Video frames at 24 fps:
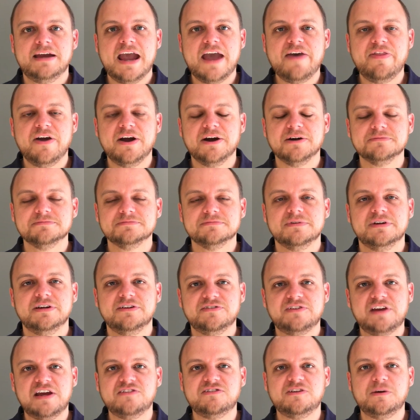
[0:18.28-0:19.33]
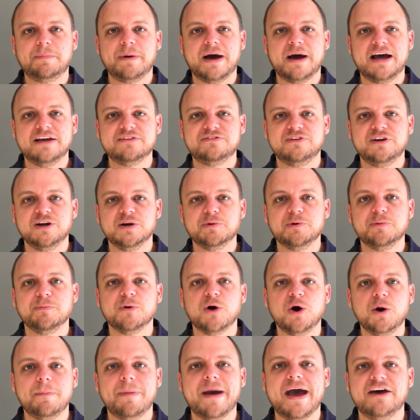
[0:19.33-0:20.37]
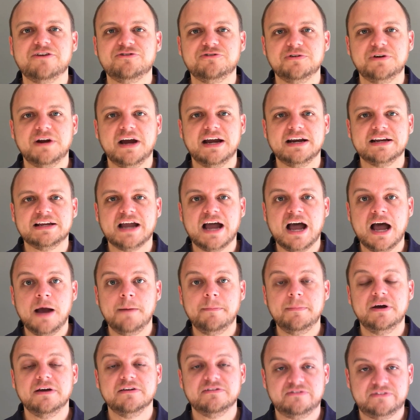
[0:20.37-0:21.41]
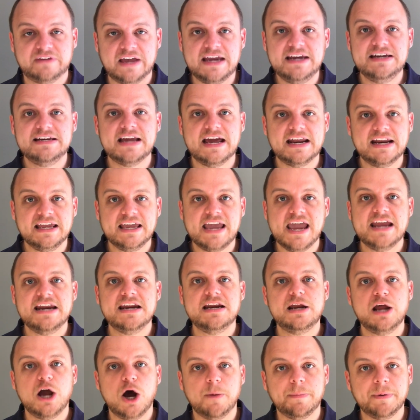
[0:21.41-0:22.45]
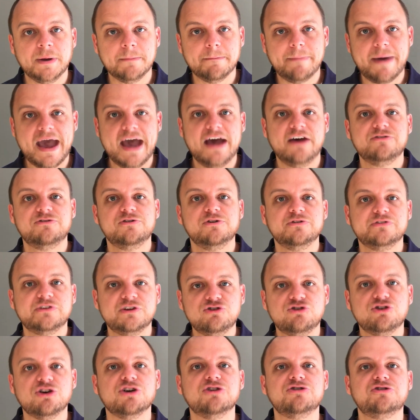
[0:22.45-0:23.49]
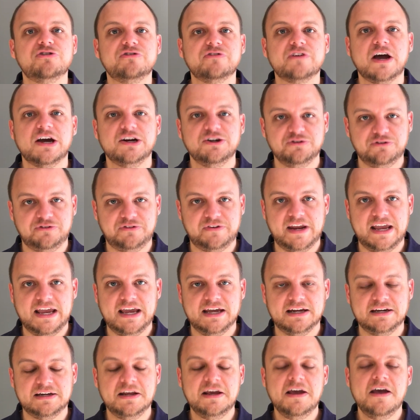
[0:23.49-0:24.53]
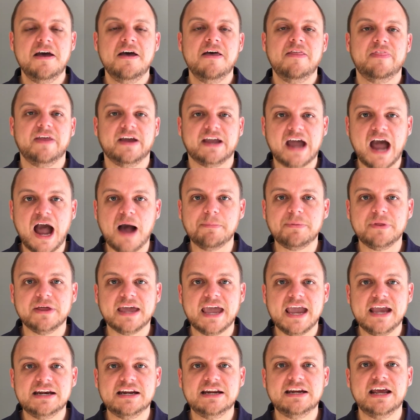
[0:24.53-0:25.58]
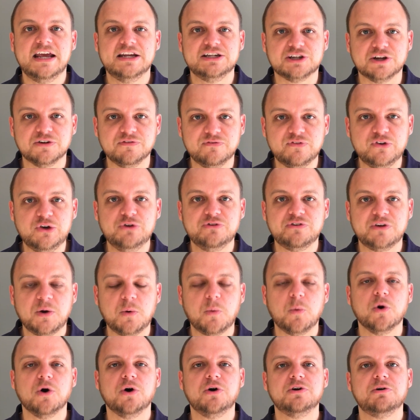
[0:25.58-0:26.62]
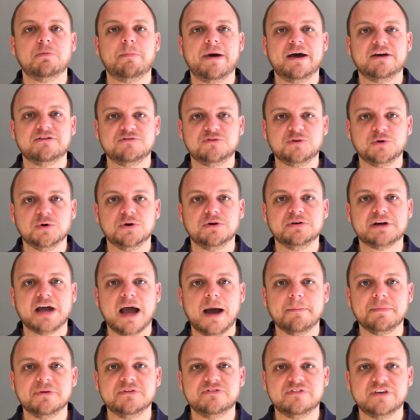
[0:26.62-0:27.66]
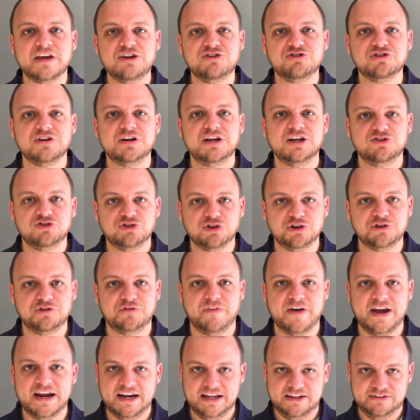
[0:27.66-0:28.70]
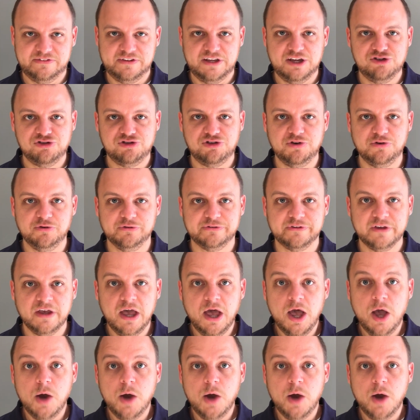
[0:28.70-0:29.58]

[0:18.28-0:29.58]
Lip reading: Hey there, Stacy Potts here with BrokePastor.com, a site dedicated to helping pastors and churches understand the complicated and confusing world of pastoral compensation and church finance issues.